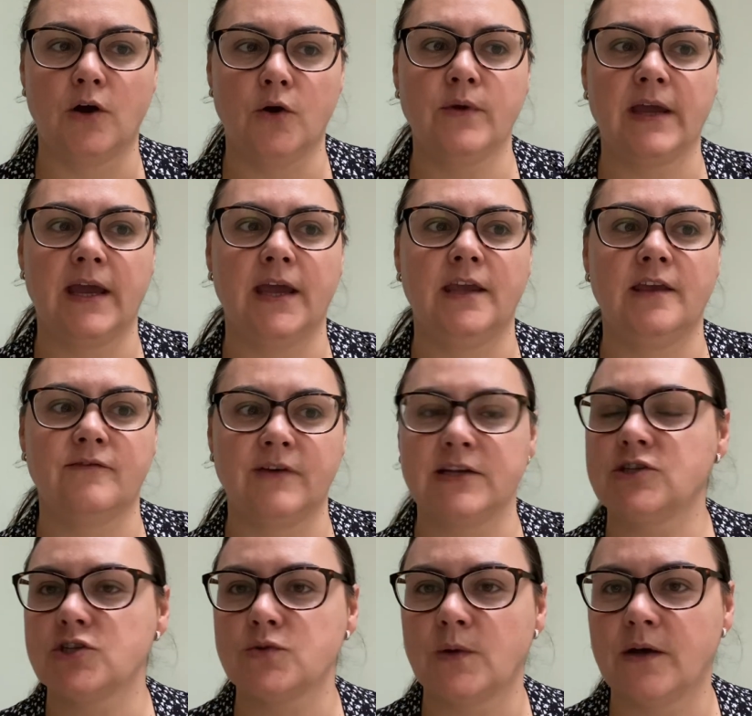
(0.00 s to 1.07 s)
okay, you've
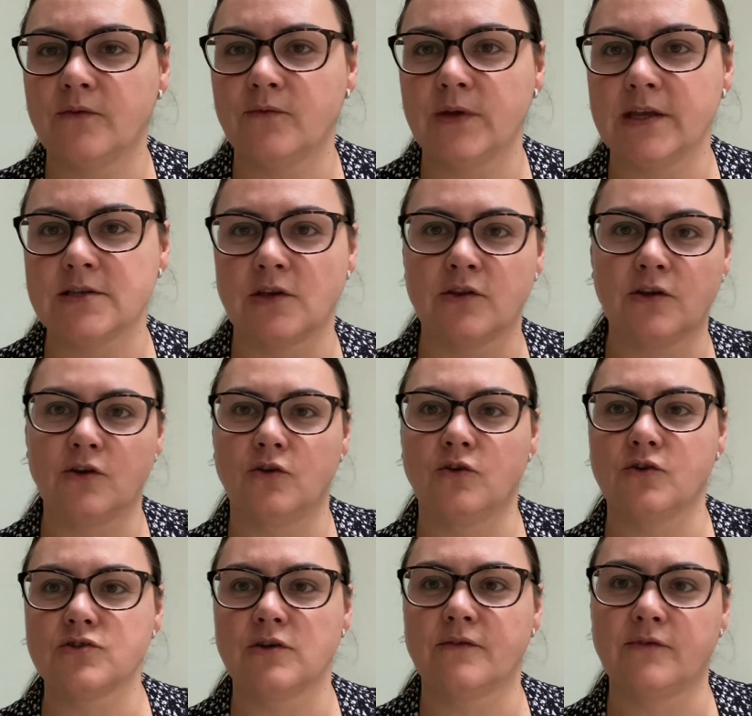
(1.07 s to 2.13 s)
had your 12 weeks on the
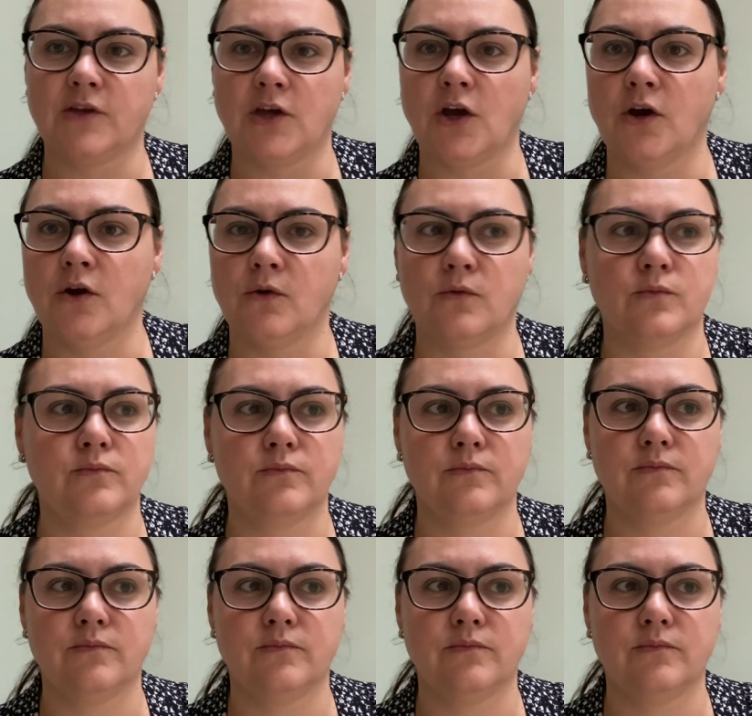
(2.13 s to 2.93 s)
course, off you go,